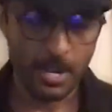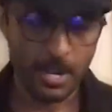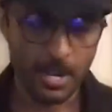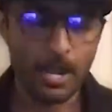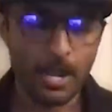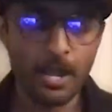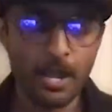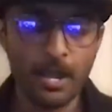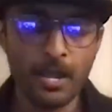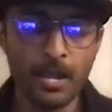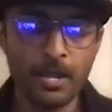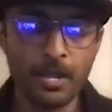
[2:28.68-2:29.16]

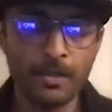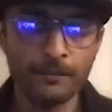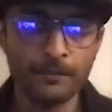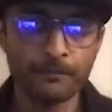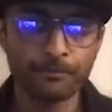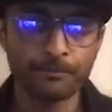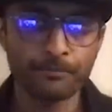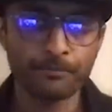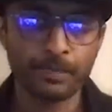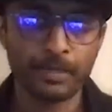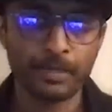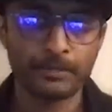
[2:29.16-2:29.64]

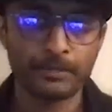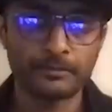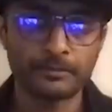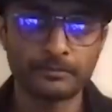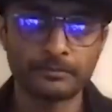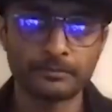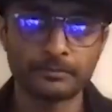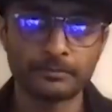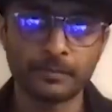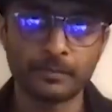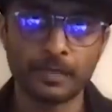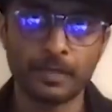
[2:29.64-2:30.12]
Um,
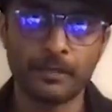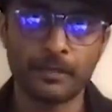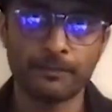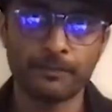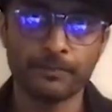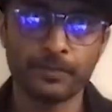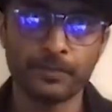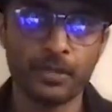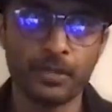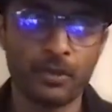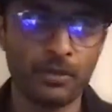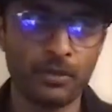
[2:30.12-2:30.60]

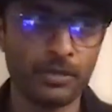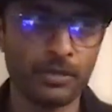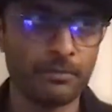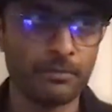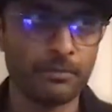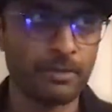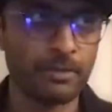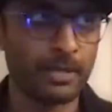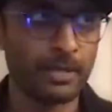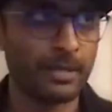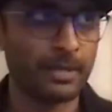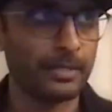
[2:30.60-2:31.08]

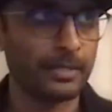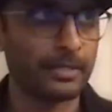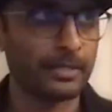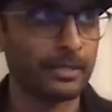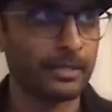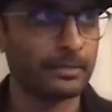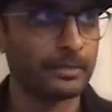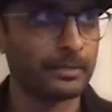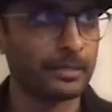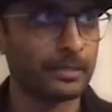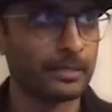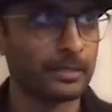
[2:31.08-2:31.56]
going back,
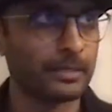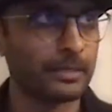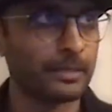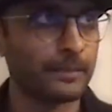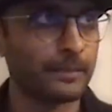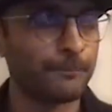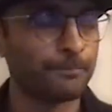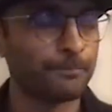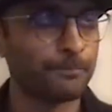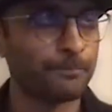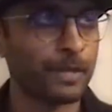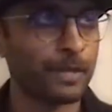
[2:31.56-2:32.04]
I think
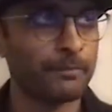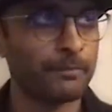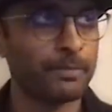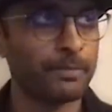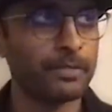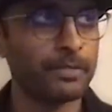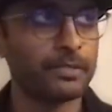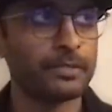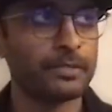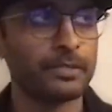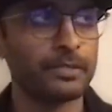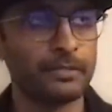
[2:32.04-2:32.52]
I've
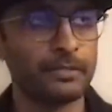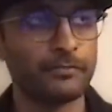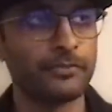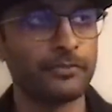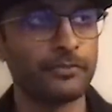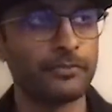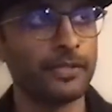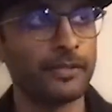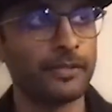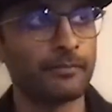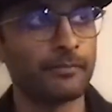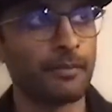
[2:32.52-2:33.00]
been in the
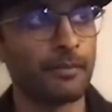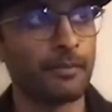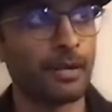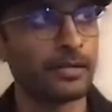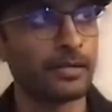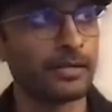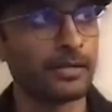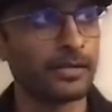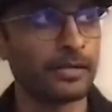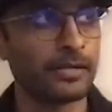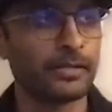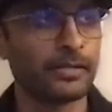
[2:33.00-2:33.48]
affiliate
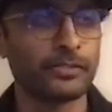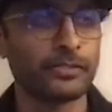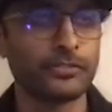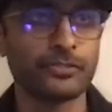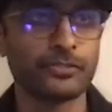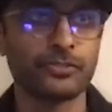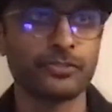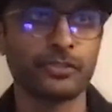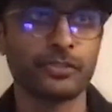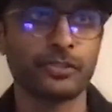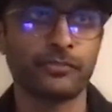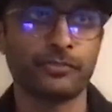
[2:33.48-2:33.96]
marketing
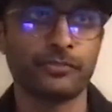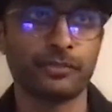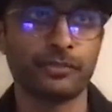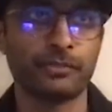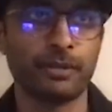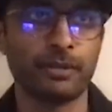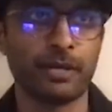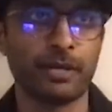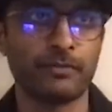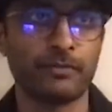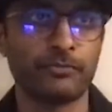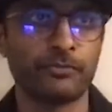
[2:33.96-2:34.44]
industry for
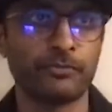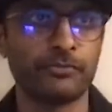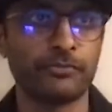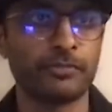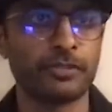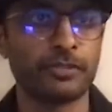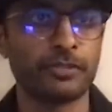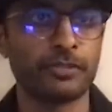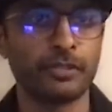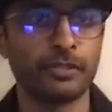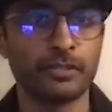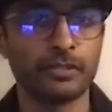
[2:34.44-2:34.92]
about
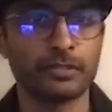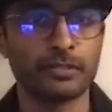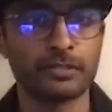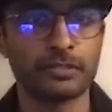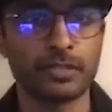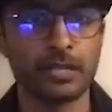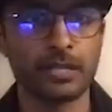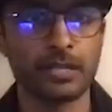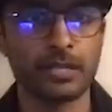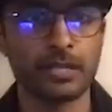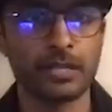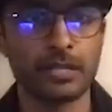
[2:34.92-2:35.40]
15
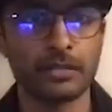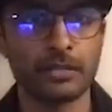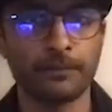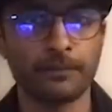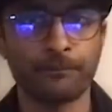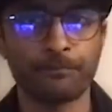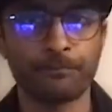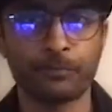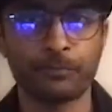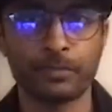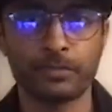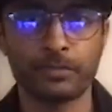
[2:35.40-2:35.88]
years now,
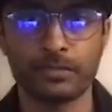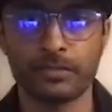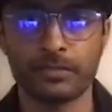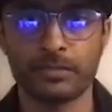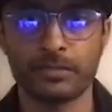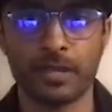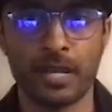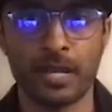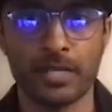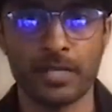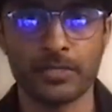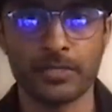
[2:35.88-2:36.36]

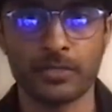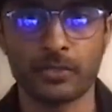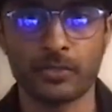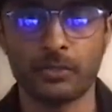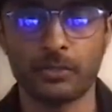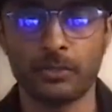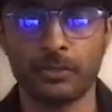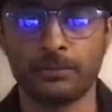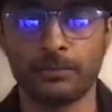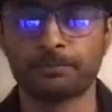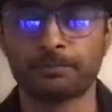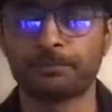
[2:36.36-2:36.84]
since high
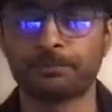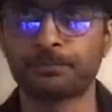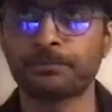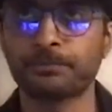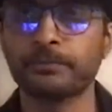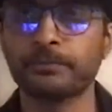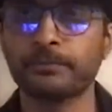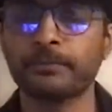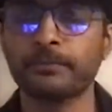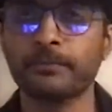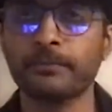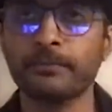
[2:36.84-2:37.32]
school.
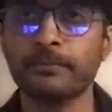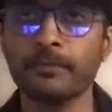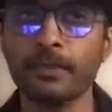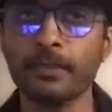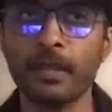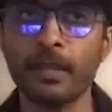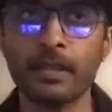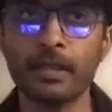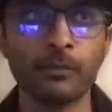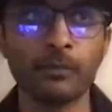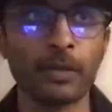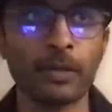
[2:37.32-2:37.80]

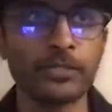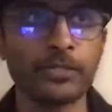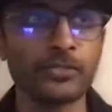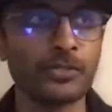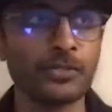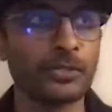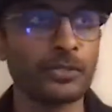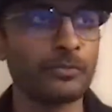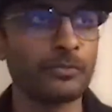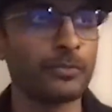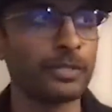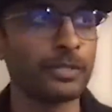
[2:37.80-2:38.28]
And
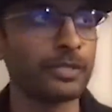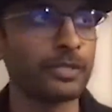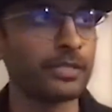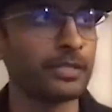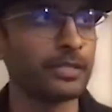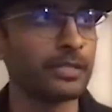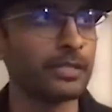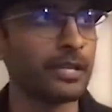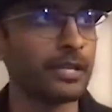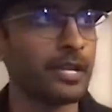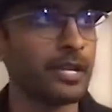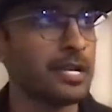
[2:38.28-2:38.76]
eventually,
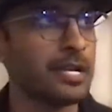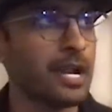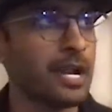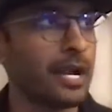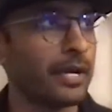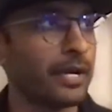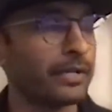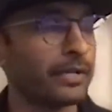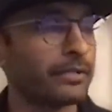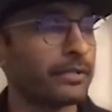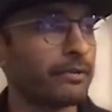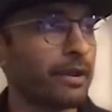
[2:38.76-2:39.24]
we
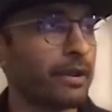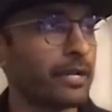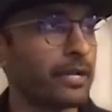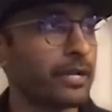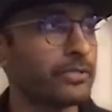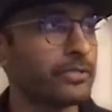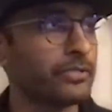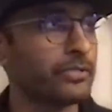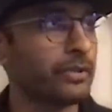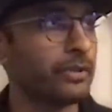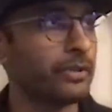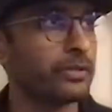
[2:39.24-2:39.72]
I
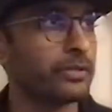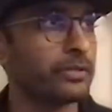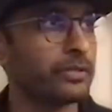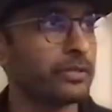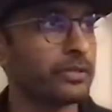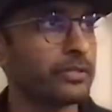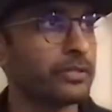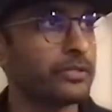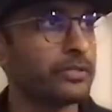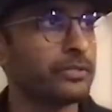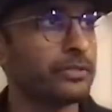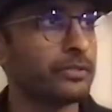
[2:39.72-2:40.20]
graduated
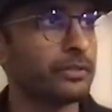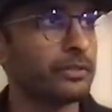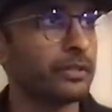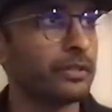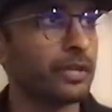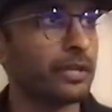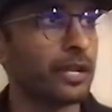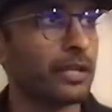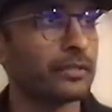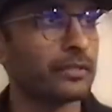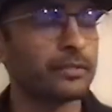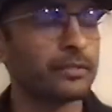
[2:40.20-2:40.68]
into
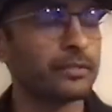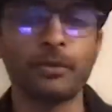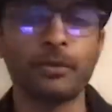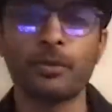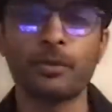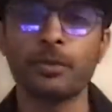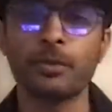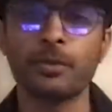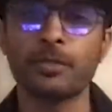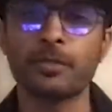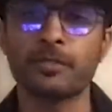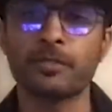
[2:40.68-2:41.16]
the health and
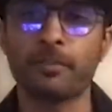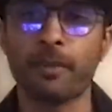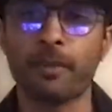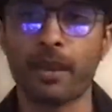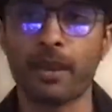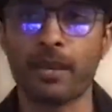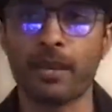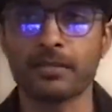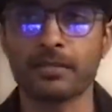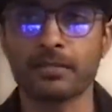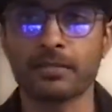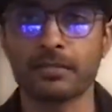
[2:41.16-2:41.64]
beauty
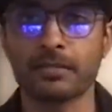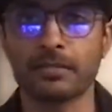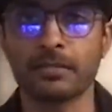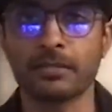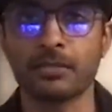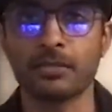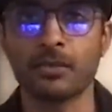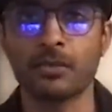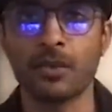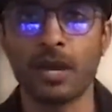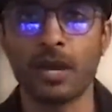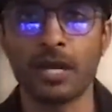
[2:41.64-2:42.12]
space in
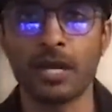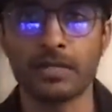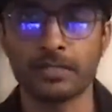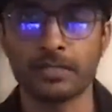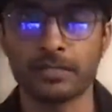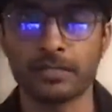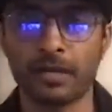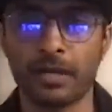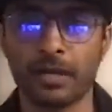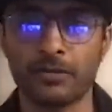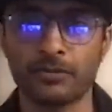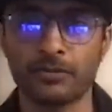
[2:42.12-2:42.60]
the
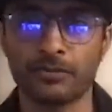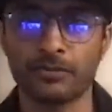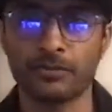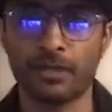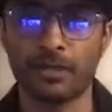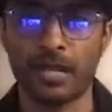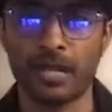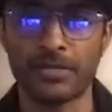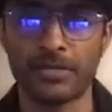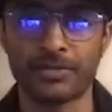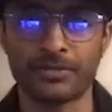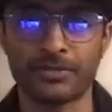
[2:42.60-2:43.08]
US around
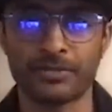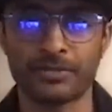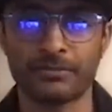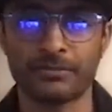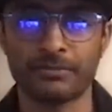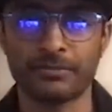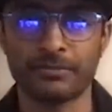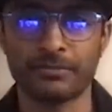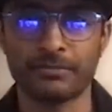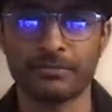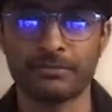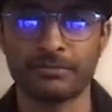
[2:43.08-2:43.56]

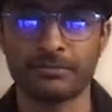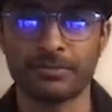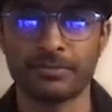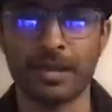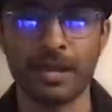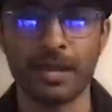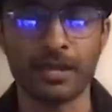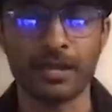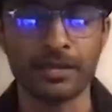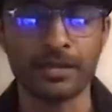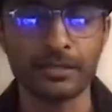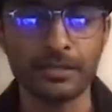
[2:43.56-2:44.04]

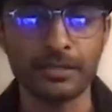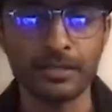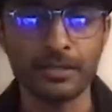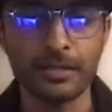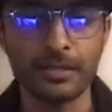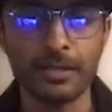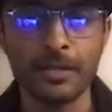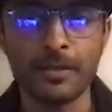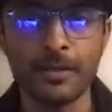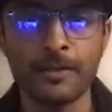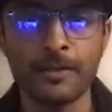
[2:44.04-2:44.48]
2009.